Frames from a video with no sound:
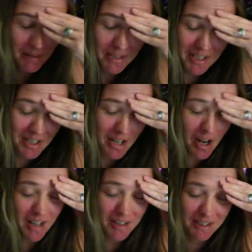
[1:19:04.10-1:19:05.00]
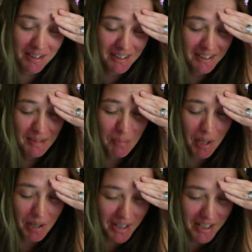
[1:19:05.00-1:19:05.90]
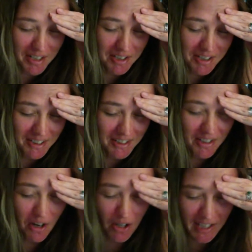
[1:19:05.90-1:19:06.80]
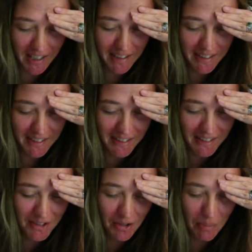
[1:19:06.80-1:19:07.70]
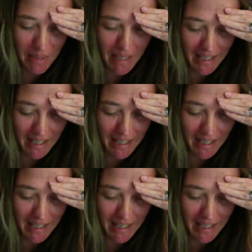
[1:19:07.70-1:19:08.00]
it's not spirits talking to me.